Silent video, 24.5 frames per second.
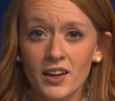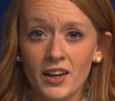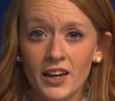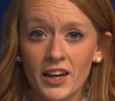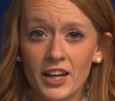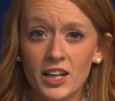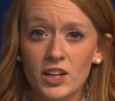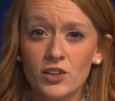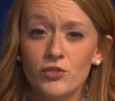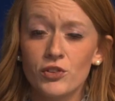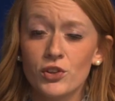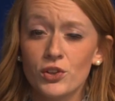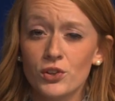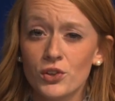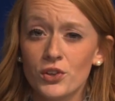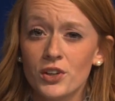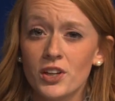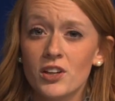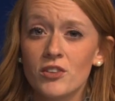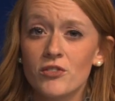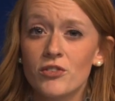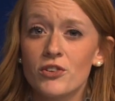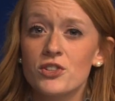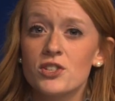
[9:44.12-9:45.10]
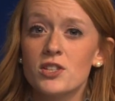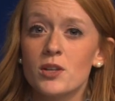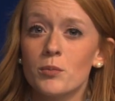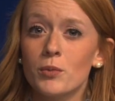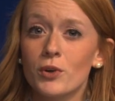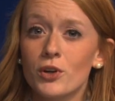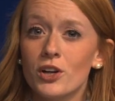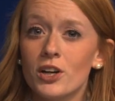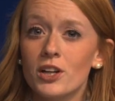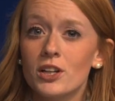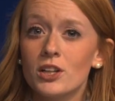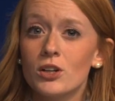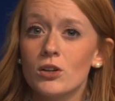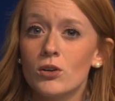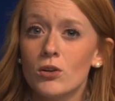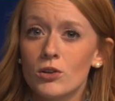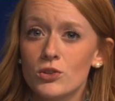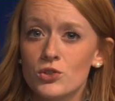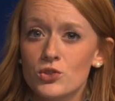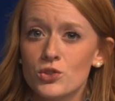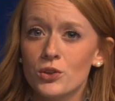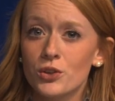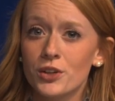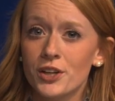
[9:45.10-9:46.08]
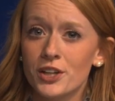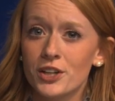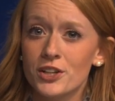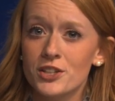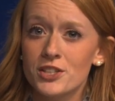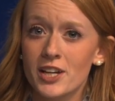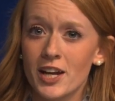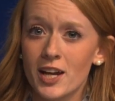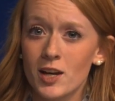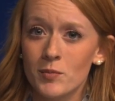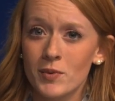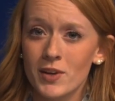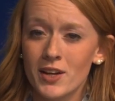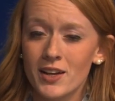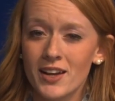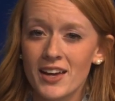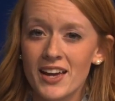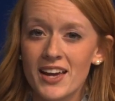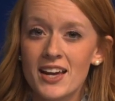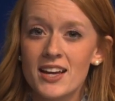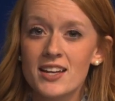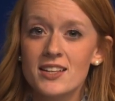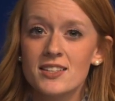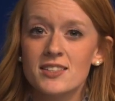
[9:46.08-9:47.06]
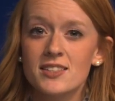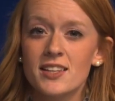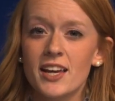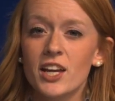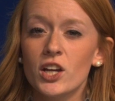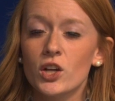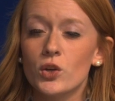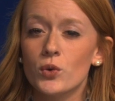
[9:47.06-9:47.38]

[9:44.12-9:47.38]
And if you're looking for some good cultural entertainment, St.